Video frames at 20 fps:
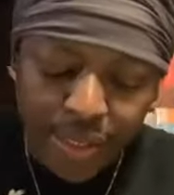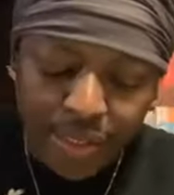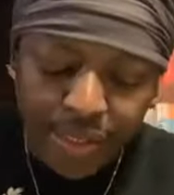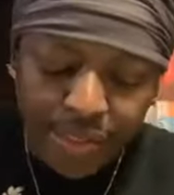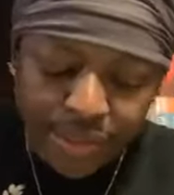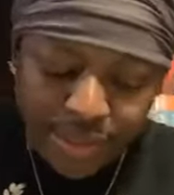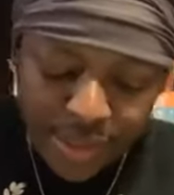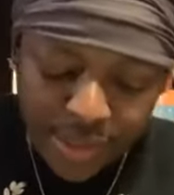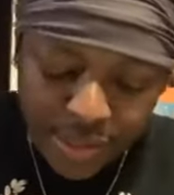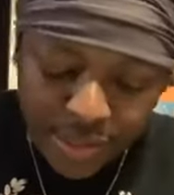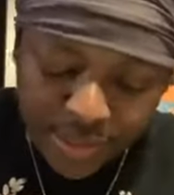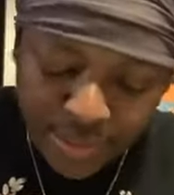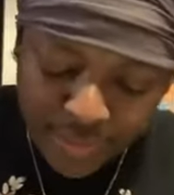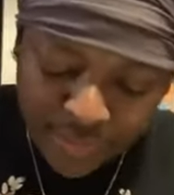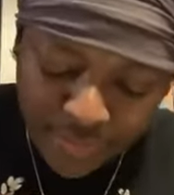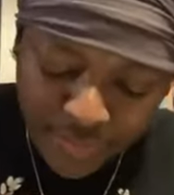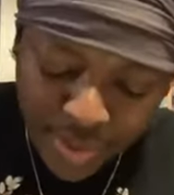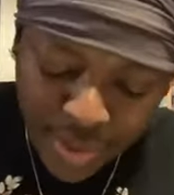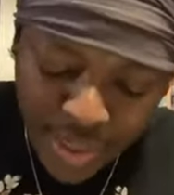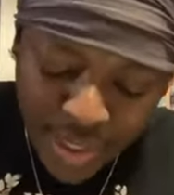And it says,
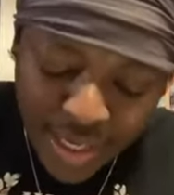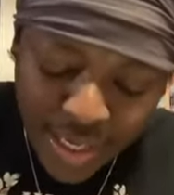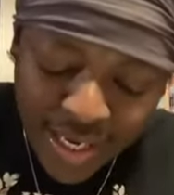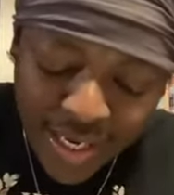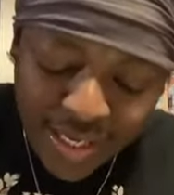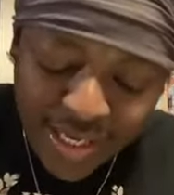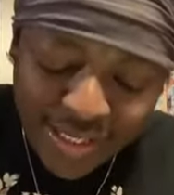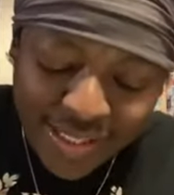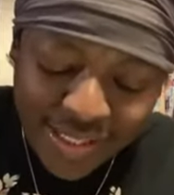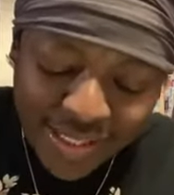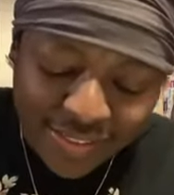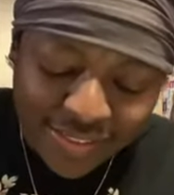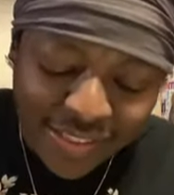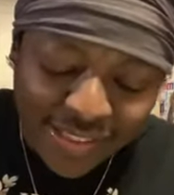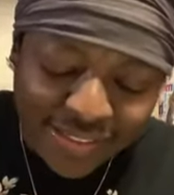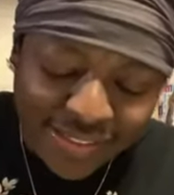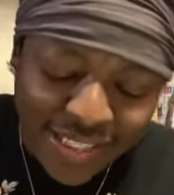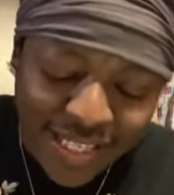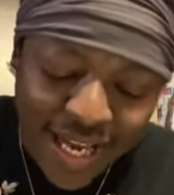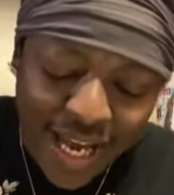and again they
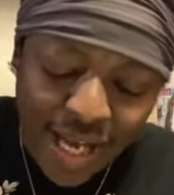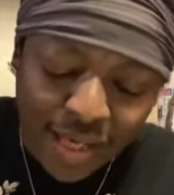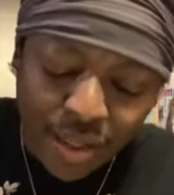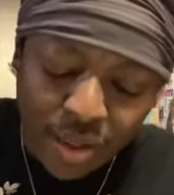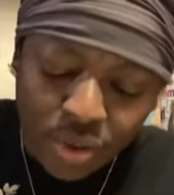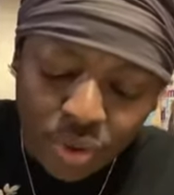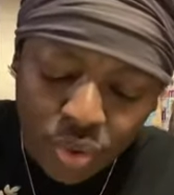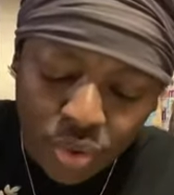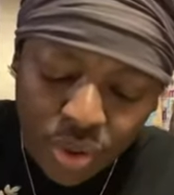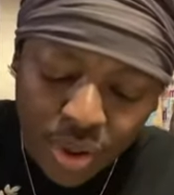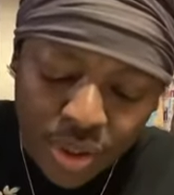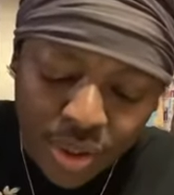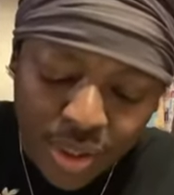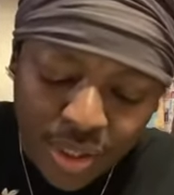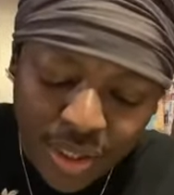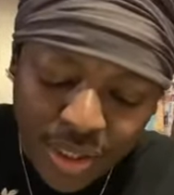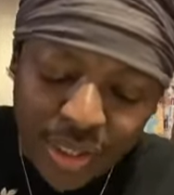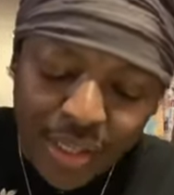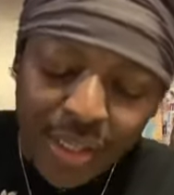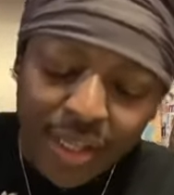said, Hallelujah,
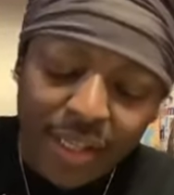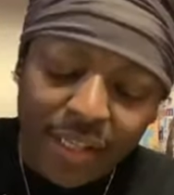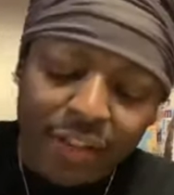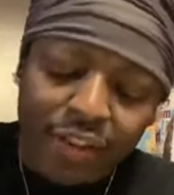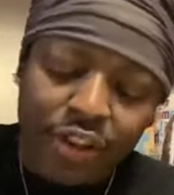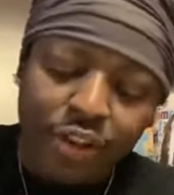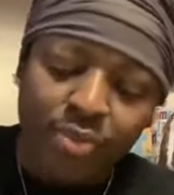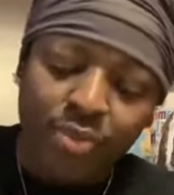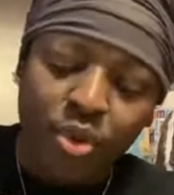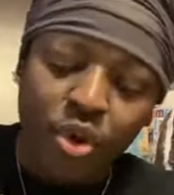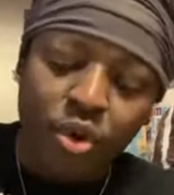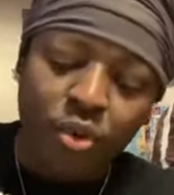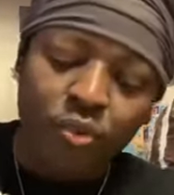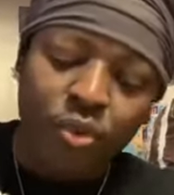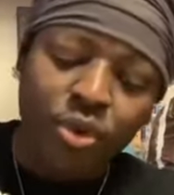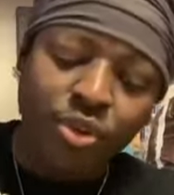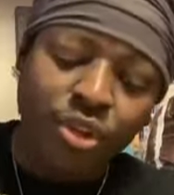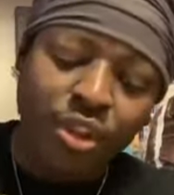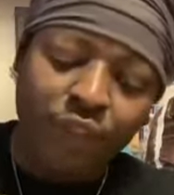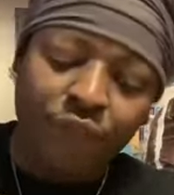and smoke
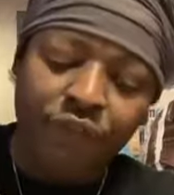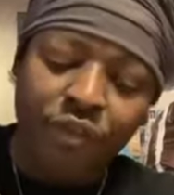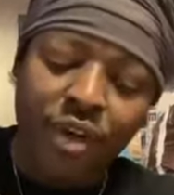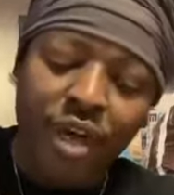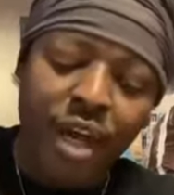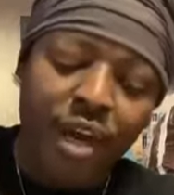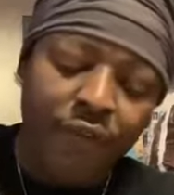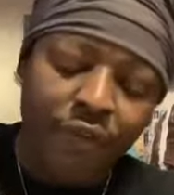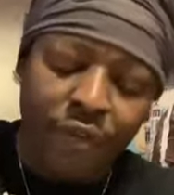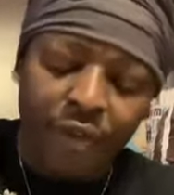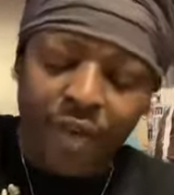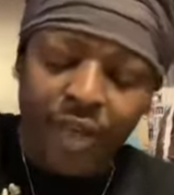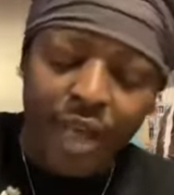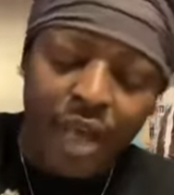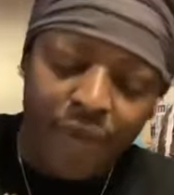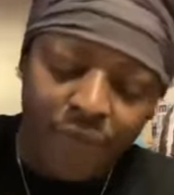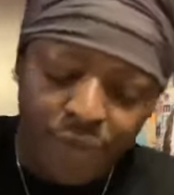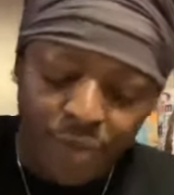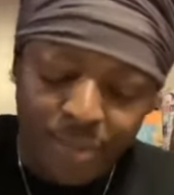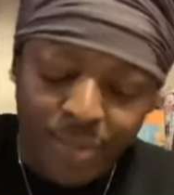rose up forever and
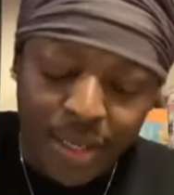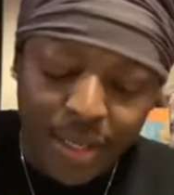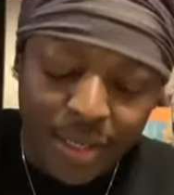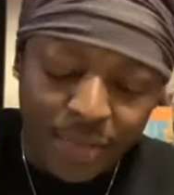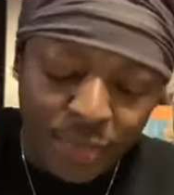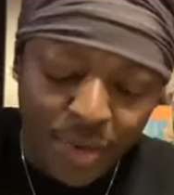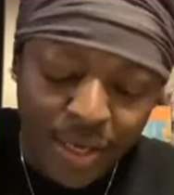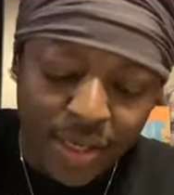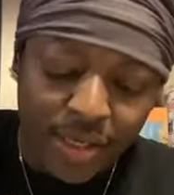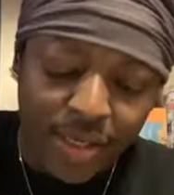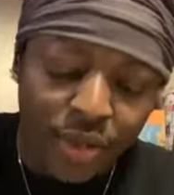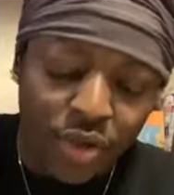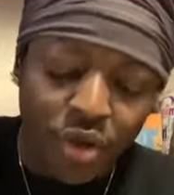ever, man, right?